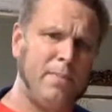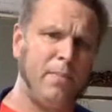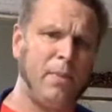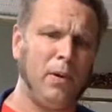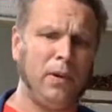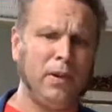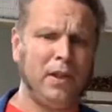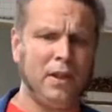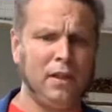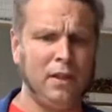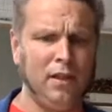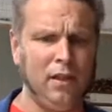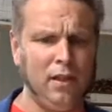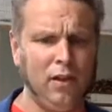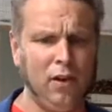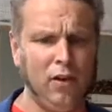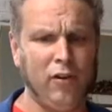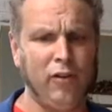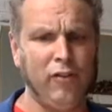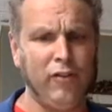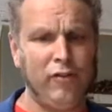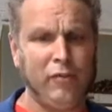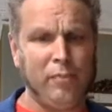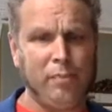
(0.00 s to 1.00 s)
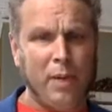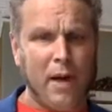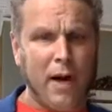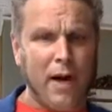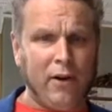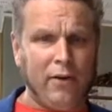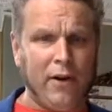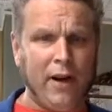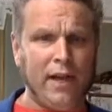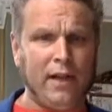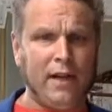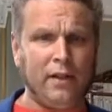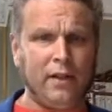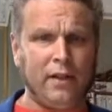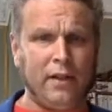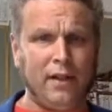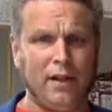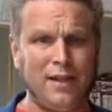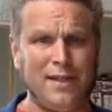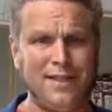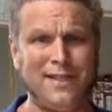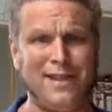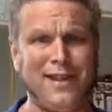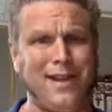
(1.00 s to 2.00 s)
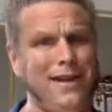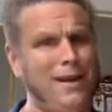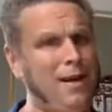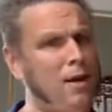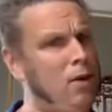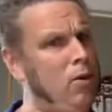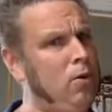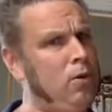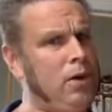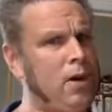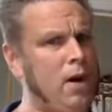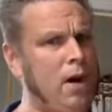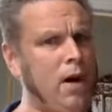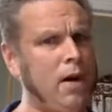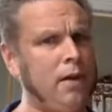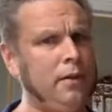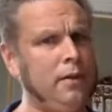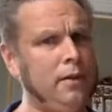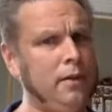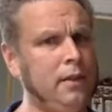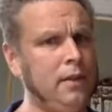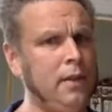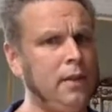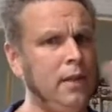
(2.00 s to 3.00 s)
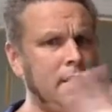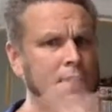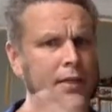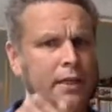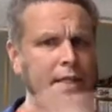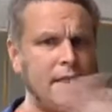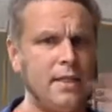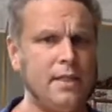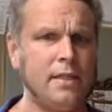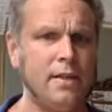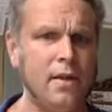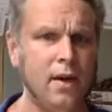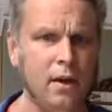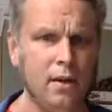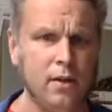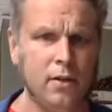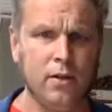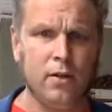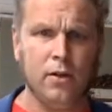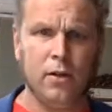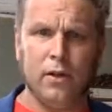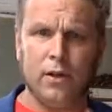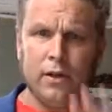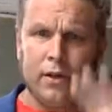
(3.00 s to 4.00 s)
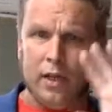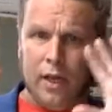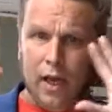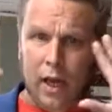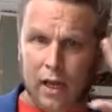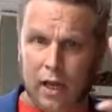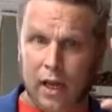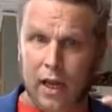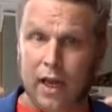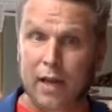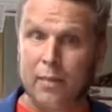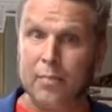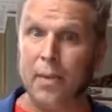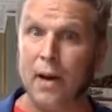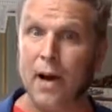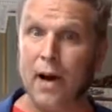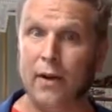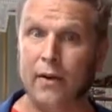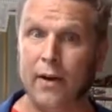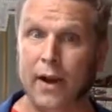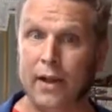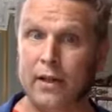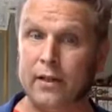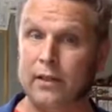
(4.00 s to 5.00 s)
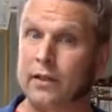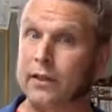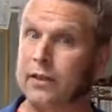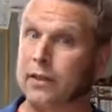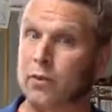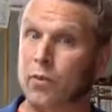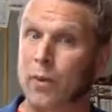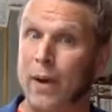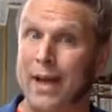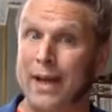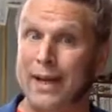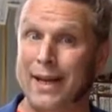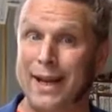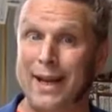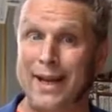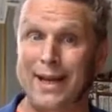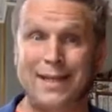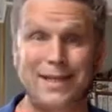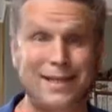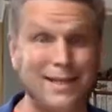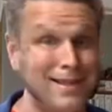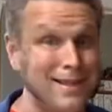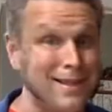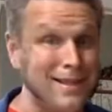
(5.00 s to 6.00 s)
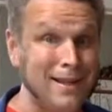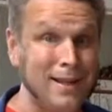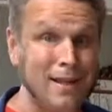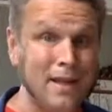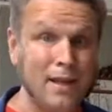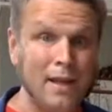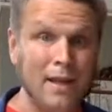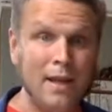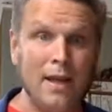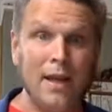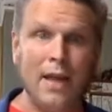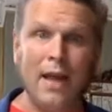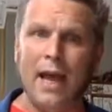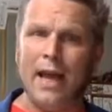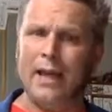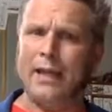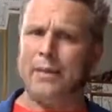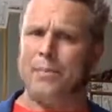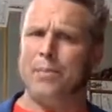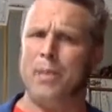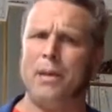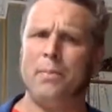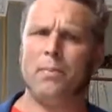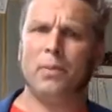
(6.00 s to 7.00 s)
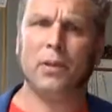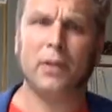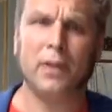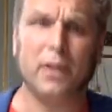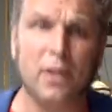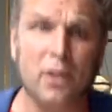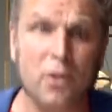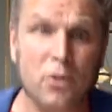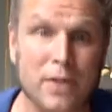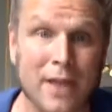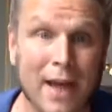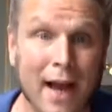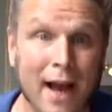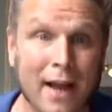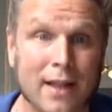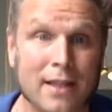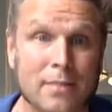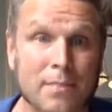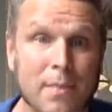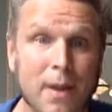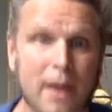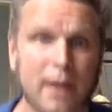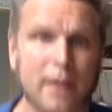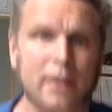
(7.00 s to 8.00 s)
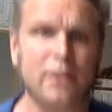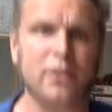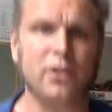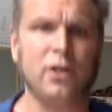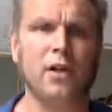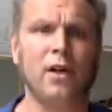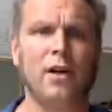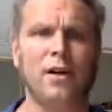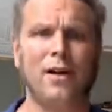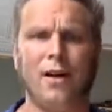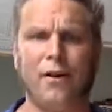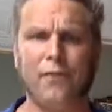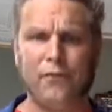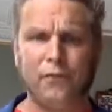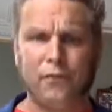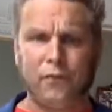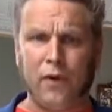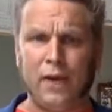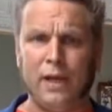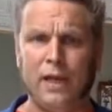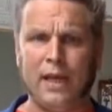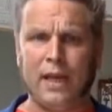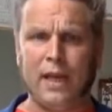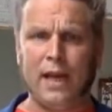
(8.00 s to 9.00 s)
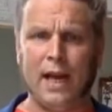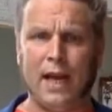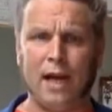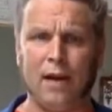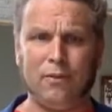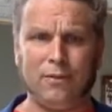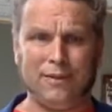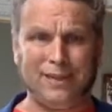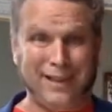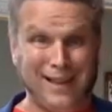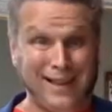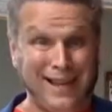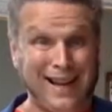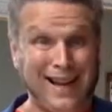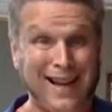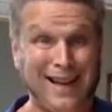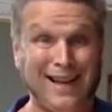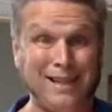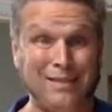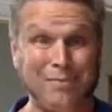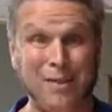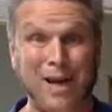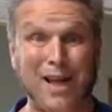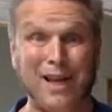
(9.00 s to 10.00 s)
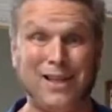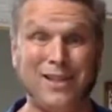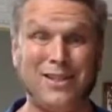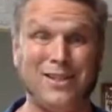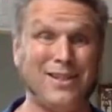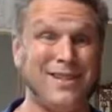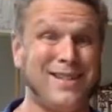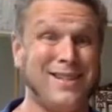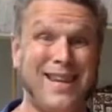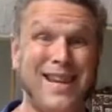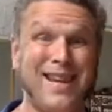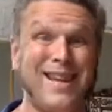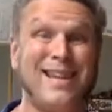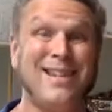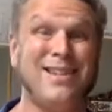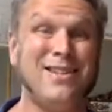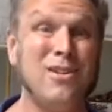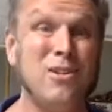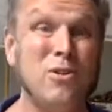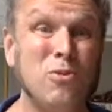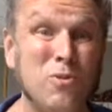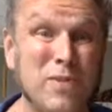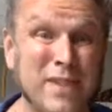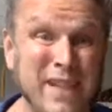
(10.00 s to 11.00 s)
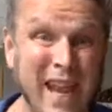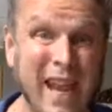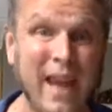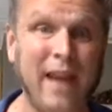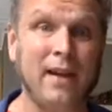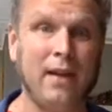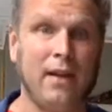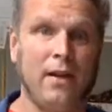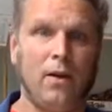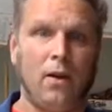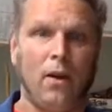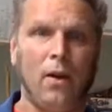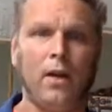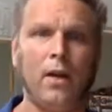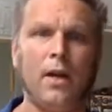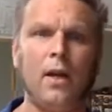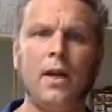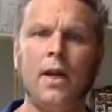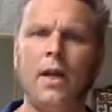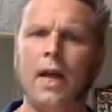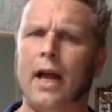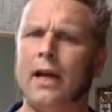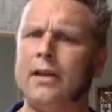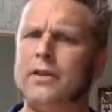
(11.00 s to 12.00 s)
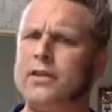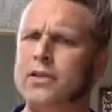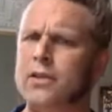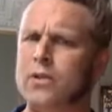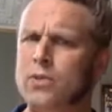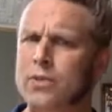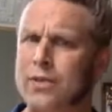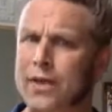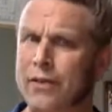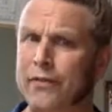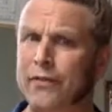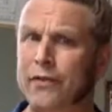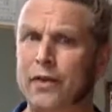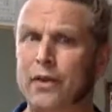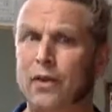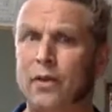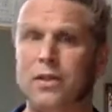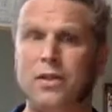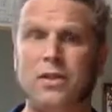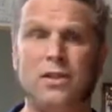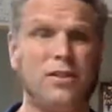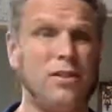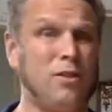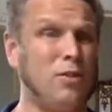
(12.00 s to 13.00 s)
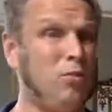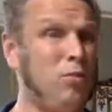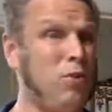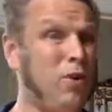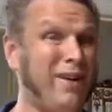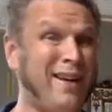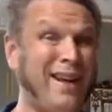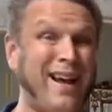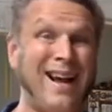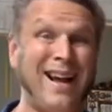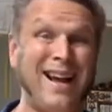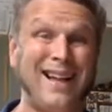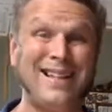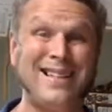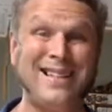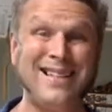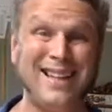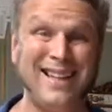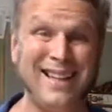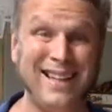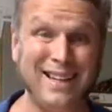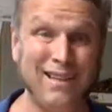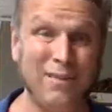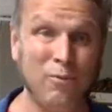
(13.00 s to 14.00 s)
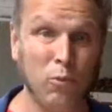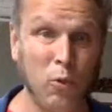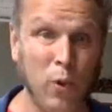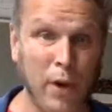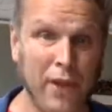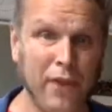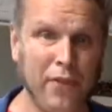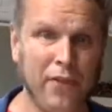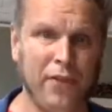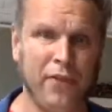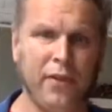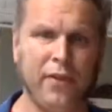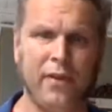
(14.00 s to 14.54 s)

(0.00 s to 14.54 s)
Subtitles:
that love Power Editor are saying, hold on, this is not good. I like Power Editor the way it is. And the people that use Ads Manager are freaking out that Ad Manager is getting too technical and too difficult to run ads with.